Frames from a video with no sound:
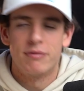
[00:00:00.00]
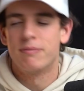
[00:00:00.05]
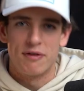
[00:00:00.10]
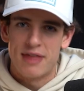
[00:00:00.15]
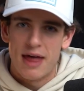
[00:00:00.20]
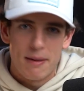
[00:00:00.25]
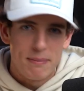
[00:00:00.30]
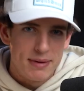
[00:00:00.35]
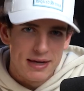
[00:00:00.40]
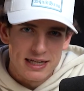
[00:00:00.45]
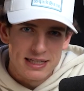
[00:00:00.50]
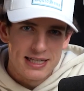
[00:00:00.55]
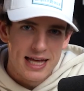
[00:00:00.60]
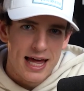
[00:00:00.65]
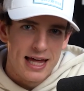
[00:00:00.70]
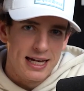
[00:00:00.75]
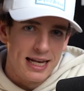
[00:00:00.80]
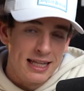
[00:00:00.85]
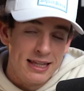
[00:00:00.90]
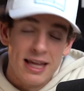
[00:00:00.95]
With that being
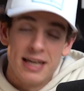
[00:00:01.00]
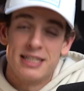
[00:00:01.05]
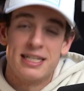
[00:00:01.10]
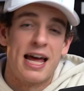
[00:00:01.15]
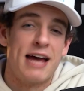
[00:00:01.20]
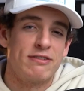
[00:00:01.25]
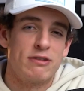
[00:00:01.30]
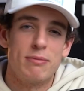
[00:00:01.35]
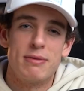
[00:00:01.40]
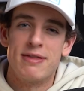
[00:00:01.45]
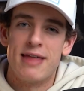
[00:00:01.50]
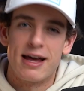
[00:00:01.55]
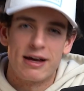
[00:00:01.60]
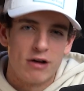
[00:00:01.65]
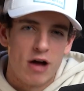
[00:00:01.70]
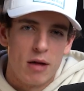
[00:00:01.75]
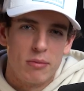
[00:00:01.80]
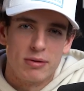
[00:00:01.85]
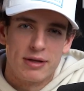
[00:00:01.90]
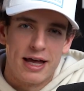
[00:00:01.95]
said, it doesn't have to be that
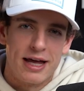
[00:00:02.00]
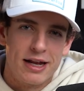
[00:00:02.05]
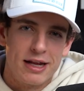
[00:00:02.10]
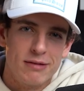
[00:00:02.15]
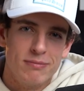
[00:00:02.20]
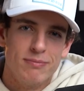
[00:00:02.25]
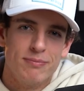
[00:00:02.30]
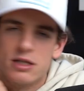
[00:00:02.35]
complicated.